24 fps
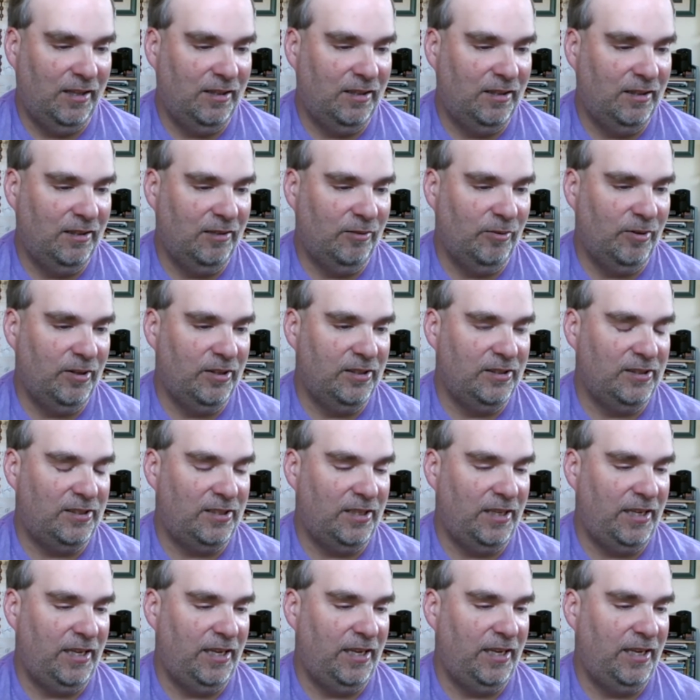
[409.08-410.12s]
know
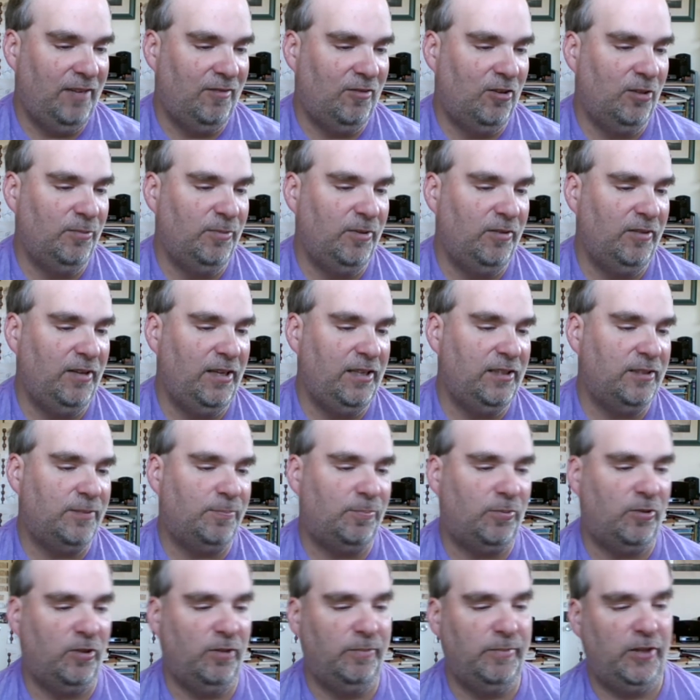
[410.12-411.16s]
why
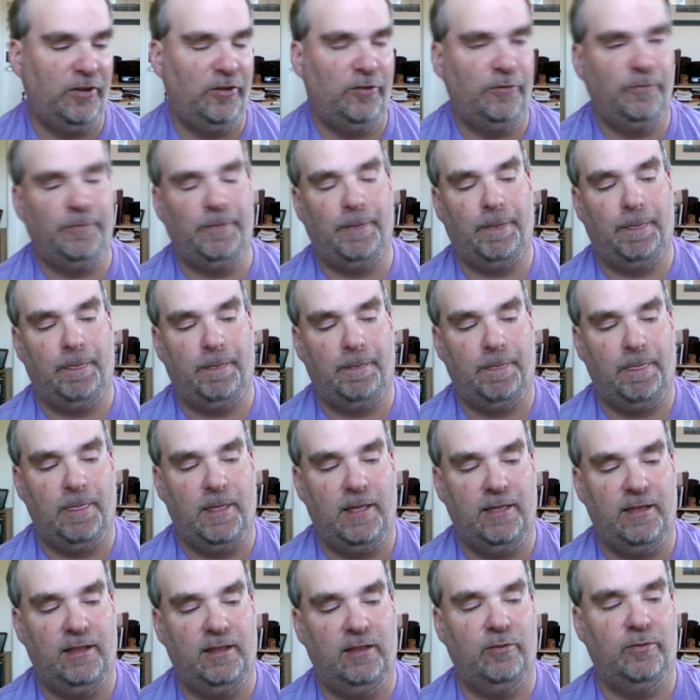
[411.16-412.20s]
they never had Tozawa
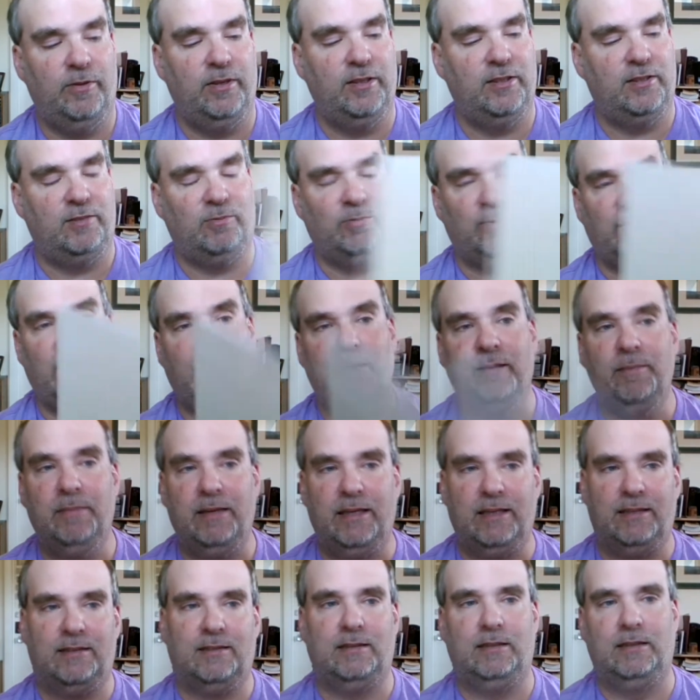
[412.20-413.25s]
cut a promo.
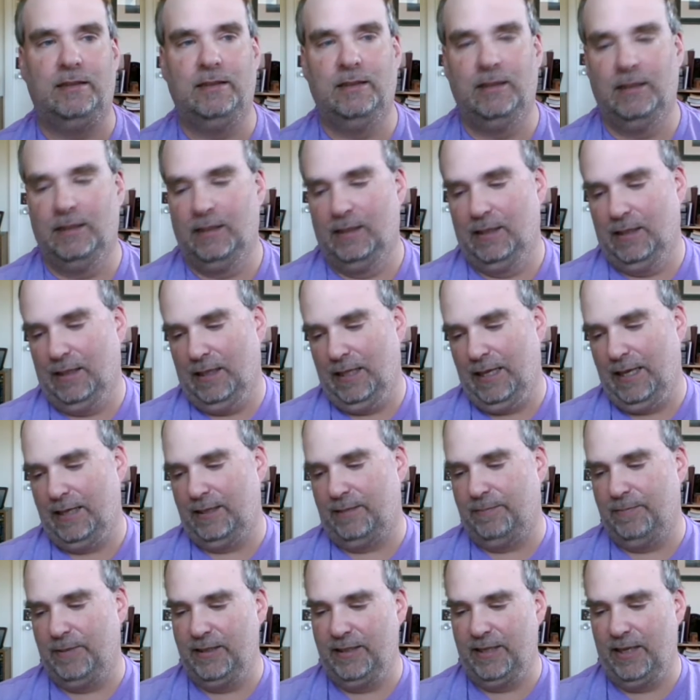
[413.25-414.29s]
Uh,
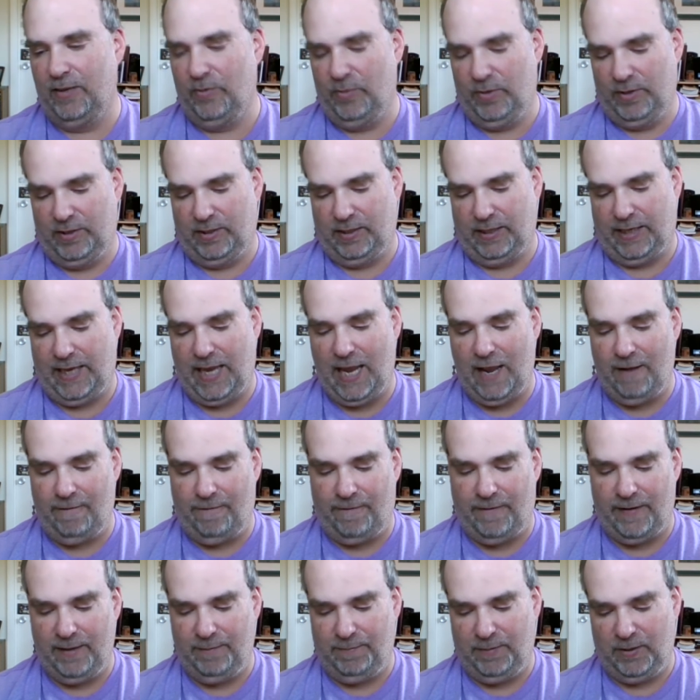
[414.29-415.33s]
then there was a
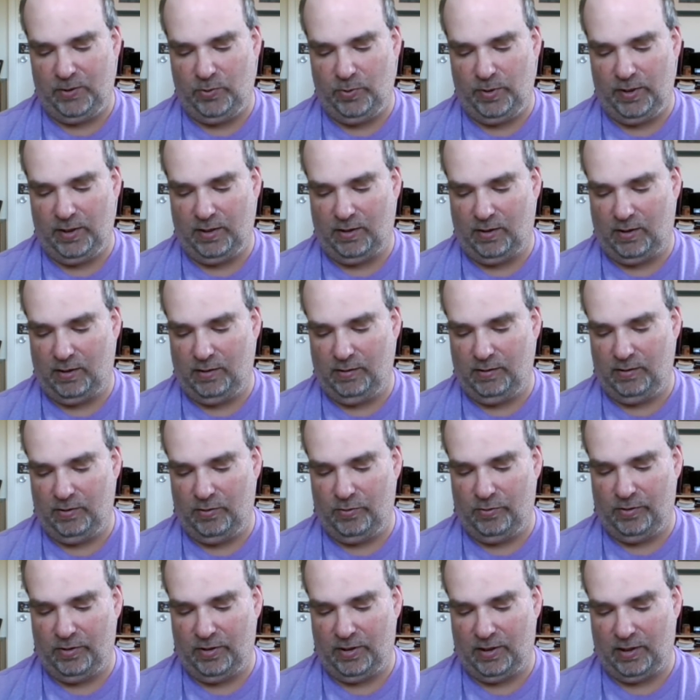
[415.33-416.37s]
Roman Reigns
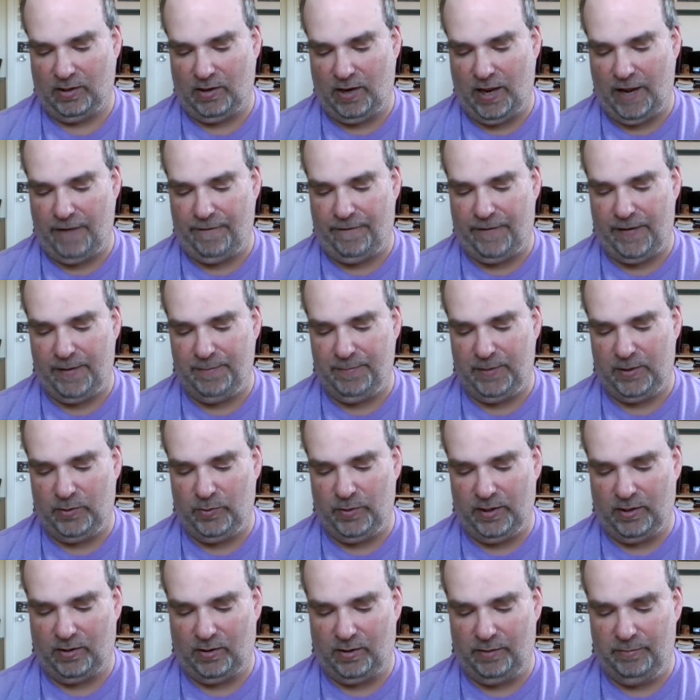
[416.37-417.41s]
promo, and then there
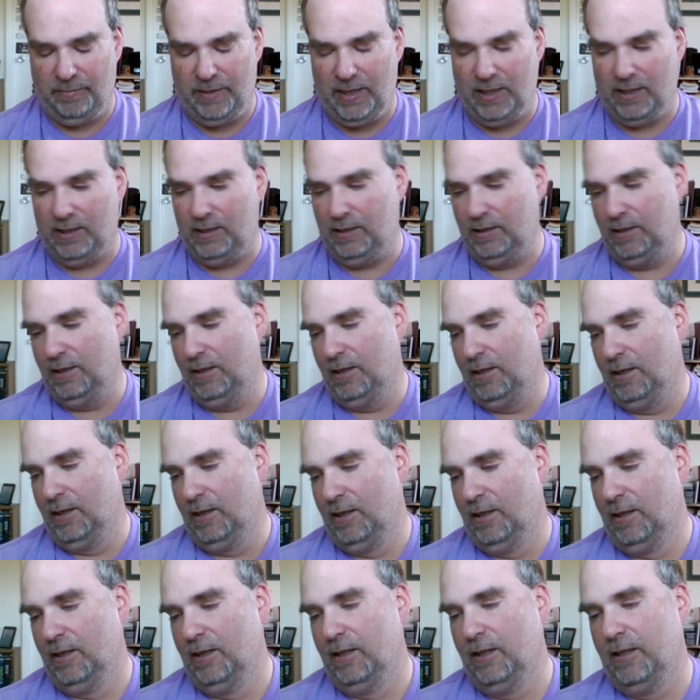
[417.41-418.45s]
was what I missed
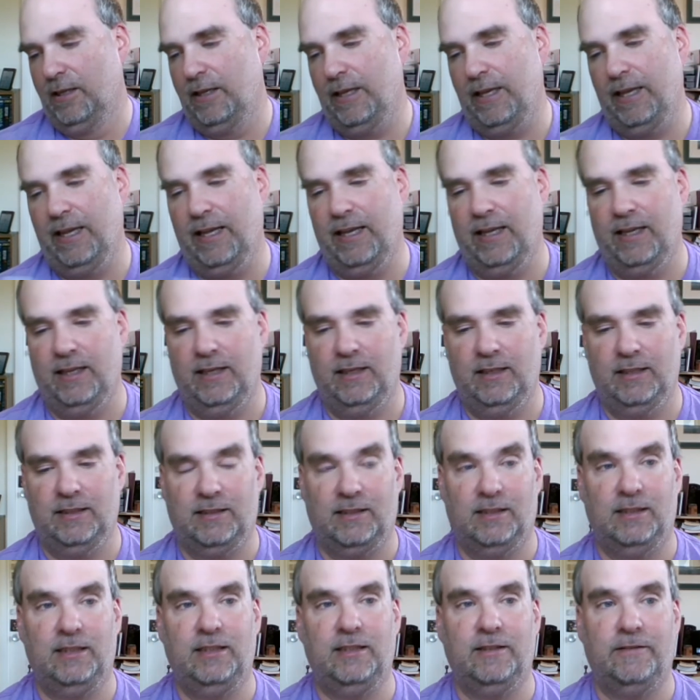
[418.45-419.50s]
last Monday
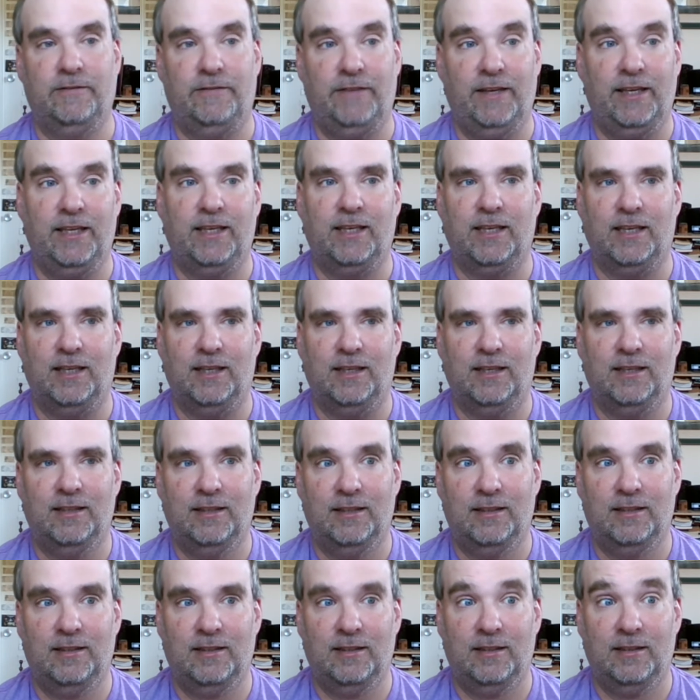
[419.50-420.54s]
was the cat fight
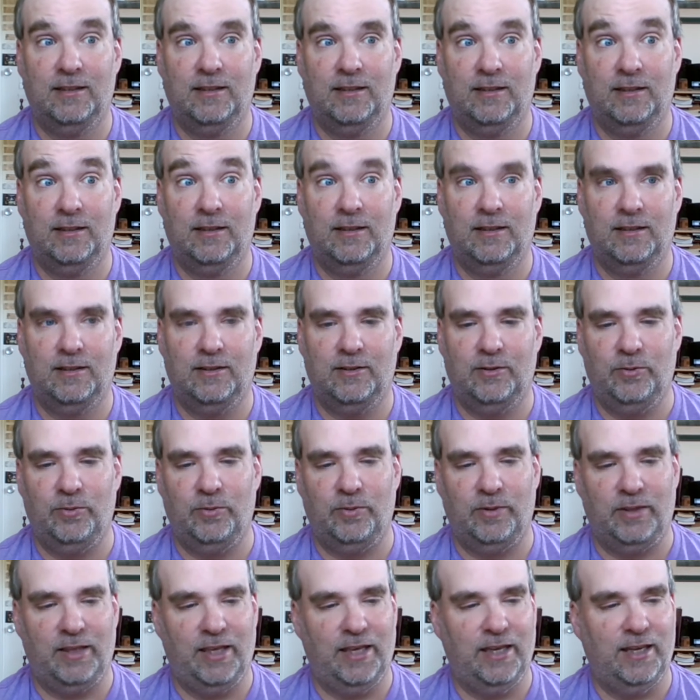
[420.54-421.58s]
between Car- or the
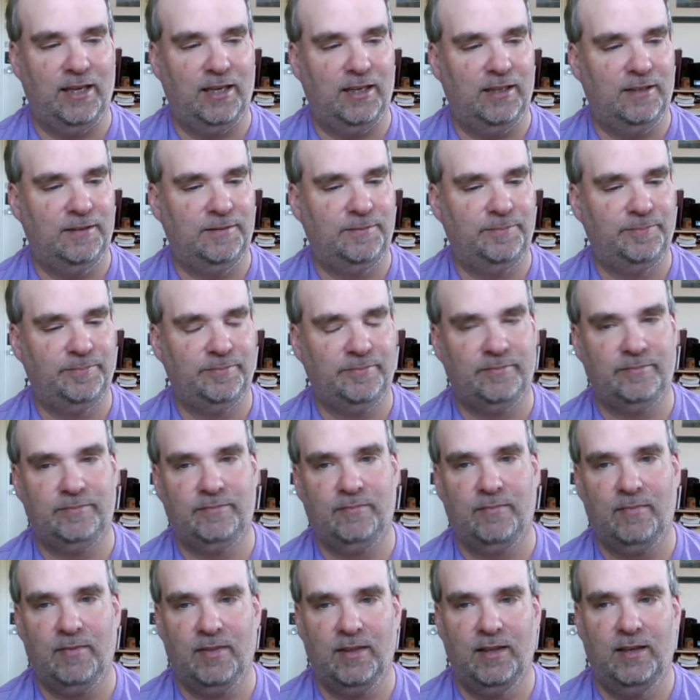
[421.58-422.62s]
cat fight between
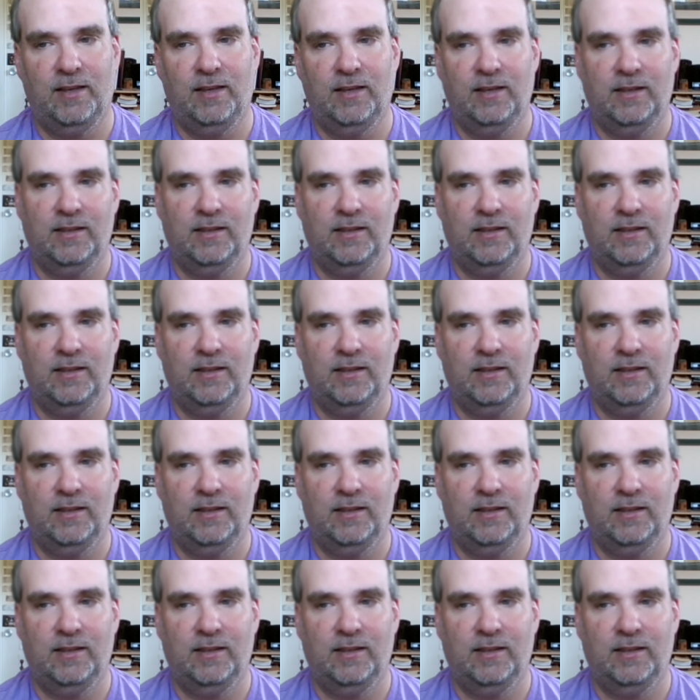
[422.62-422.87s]
Carmella